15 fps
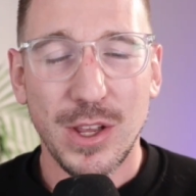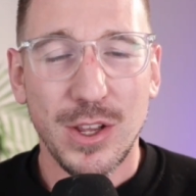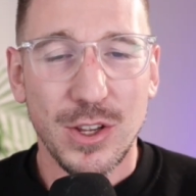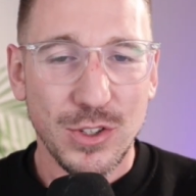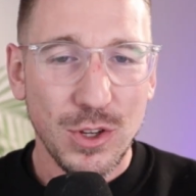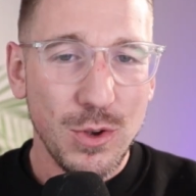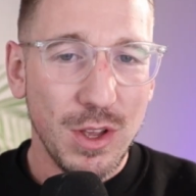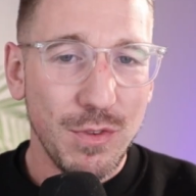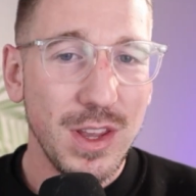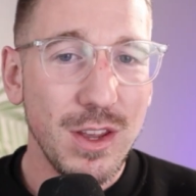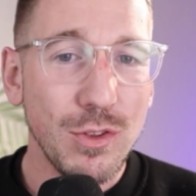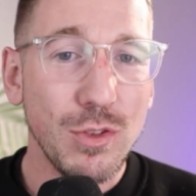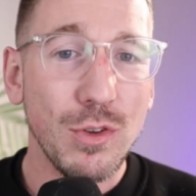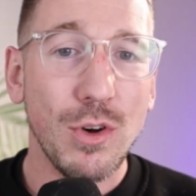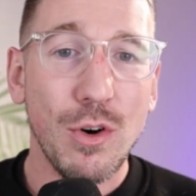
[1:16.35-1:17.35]
So if
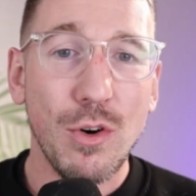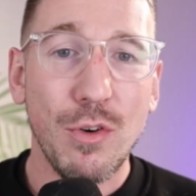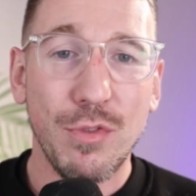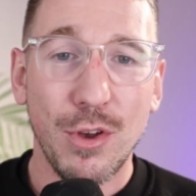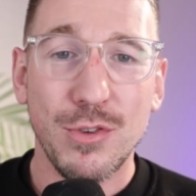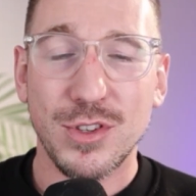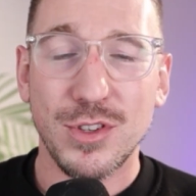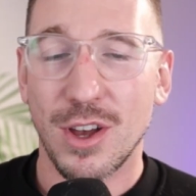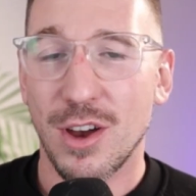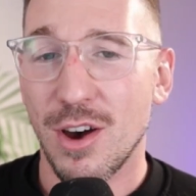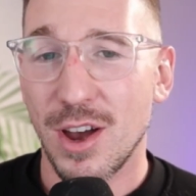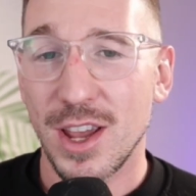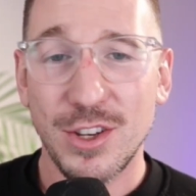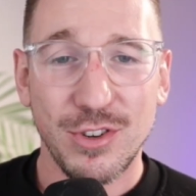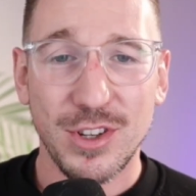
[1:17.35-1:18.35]
either of those are
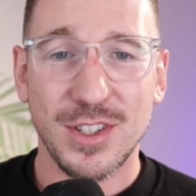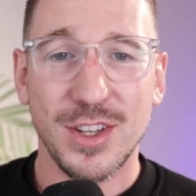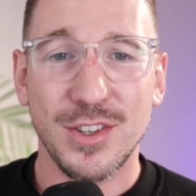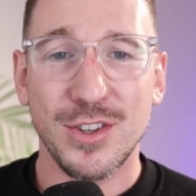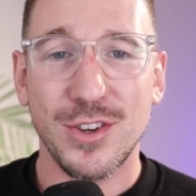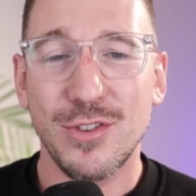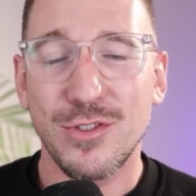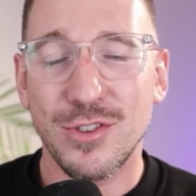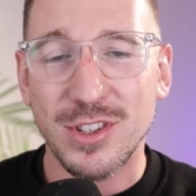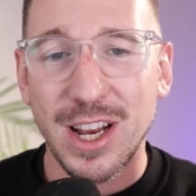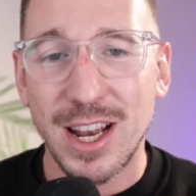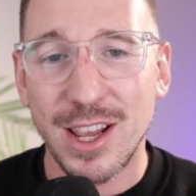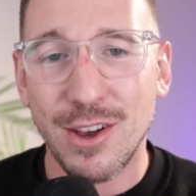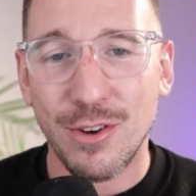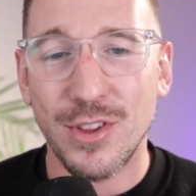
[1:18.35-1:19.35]
interesting to you, just
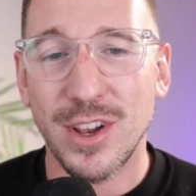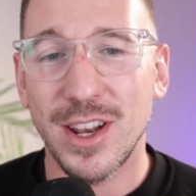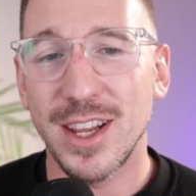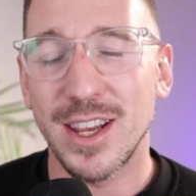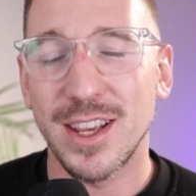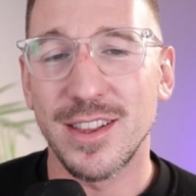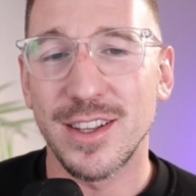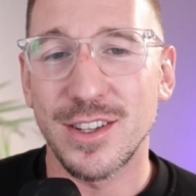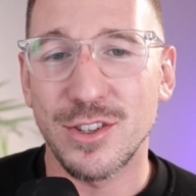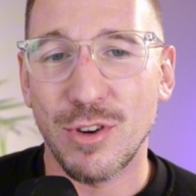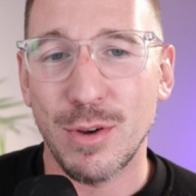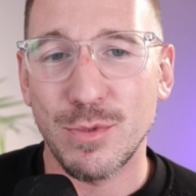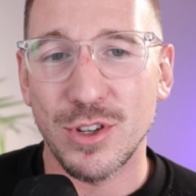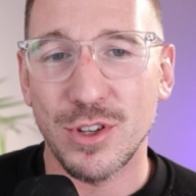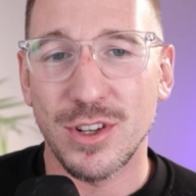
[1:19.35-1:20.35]
click on the link in the
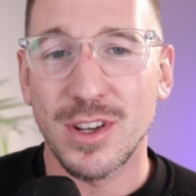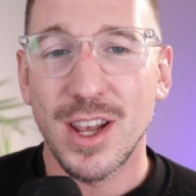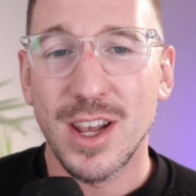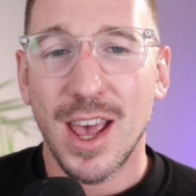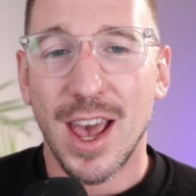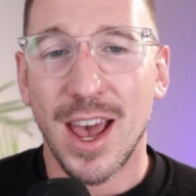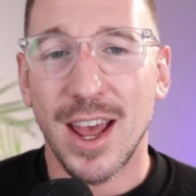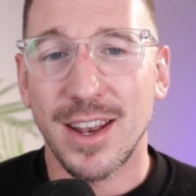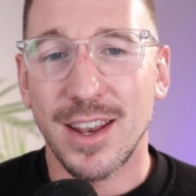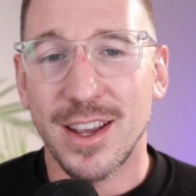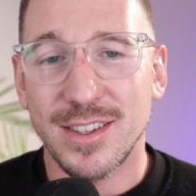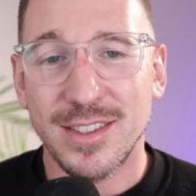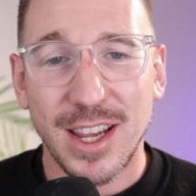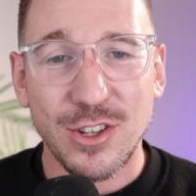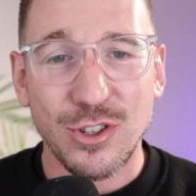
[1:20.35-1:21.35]
description and
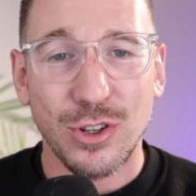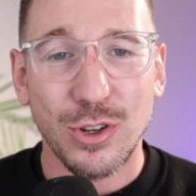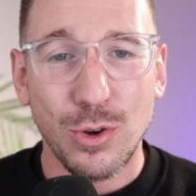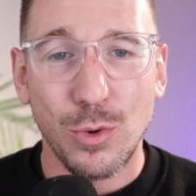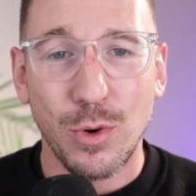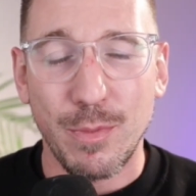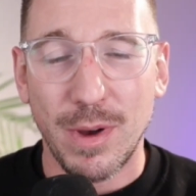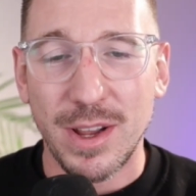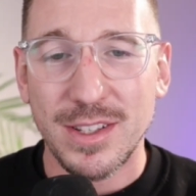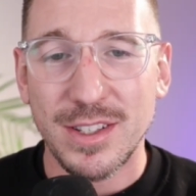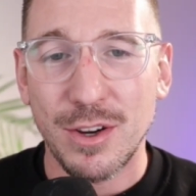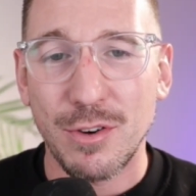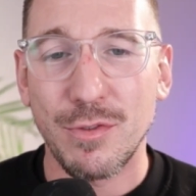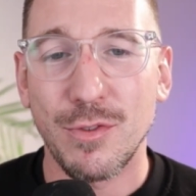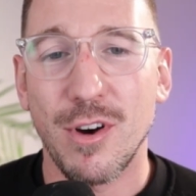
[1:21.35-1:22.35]
schedule a call with
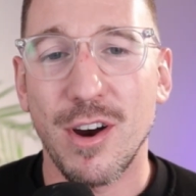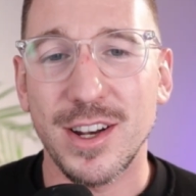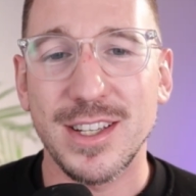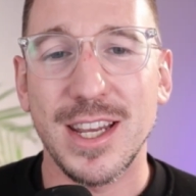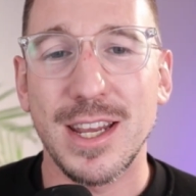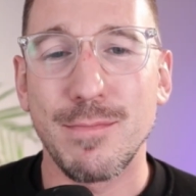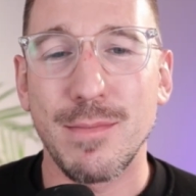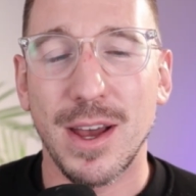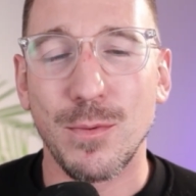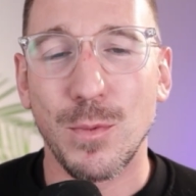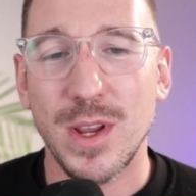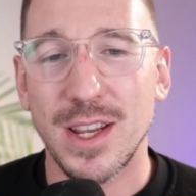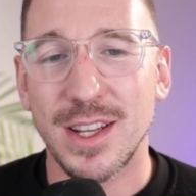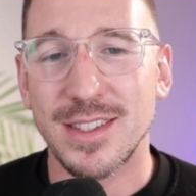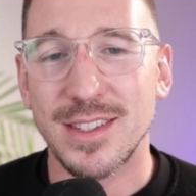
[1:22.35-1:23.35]
myself or our team, and we
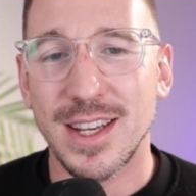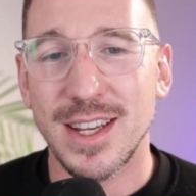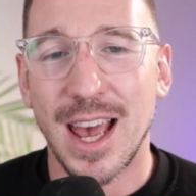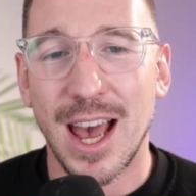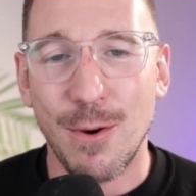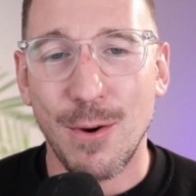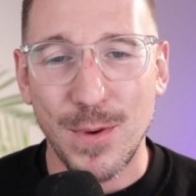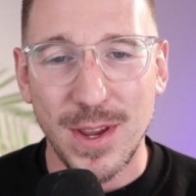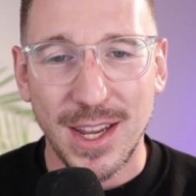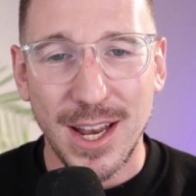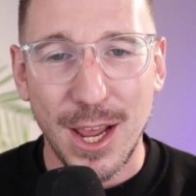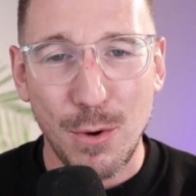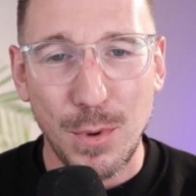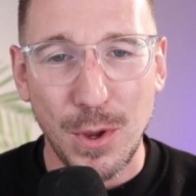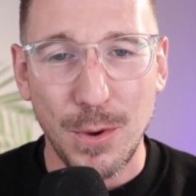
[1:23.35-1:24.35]
can see how we can
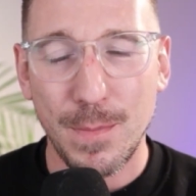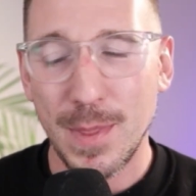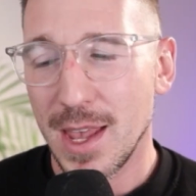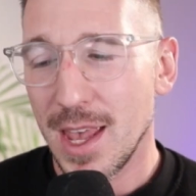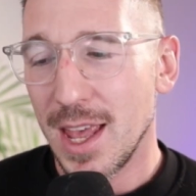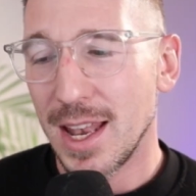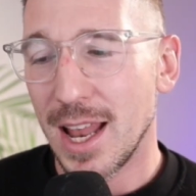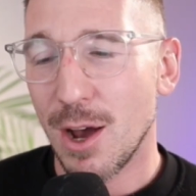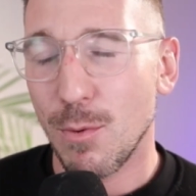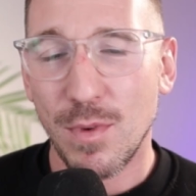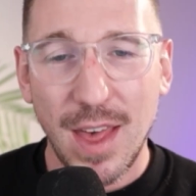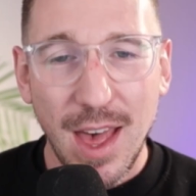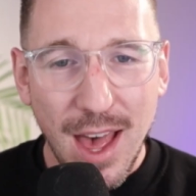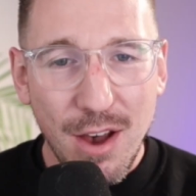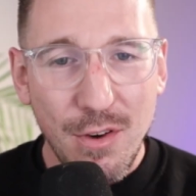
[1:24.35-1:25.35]
help you. Now, with
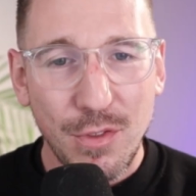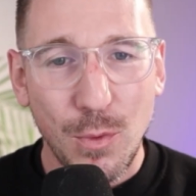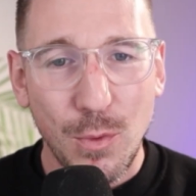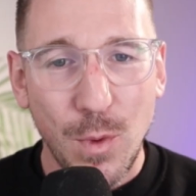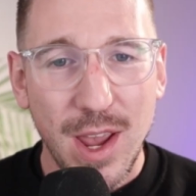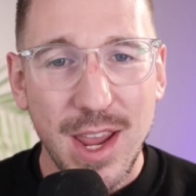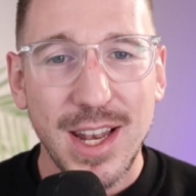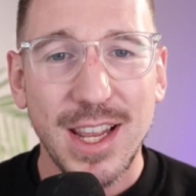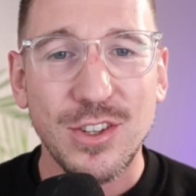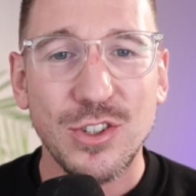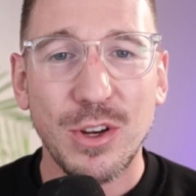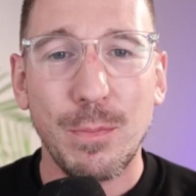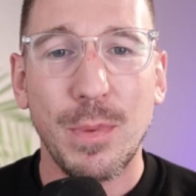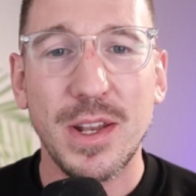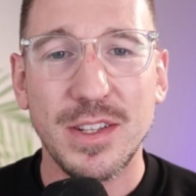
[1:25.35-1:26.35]
that out of the way, let's
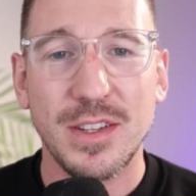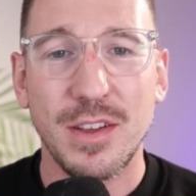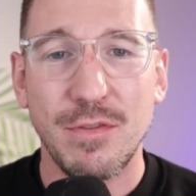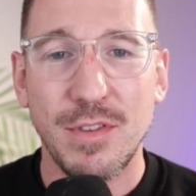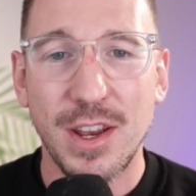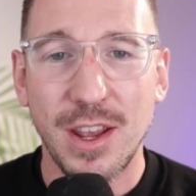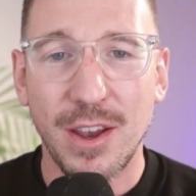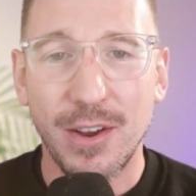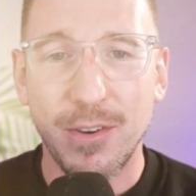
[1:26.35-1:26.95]
jump into the video.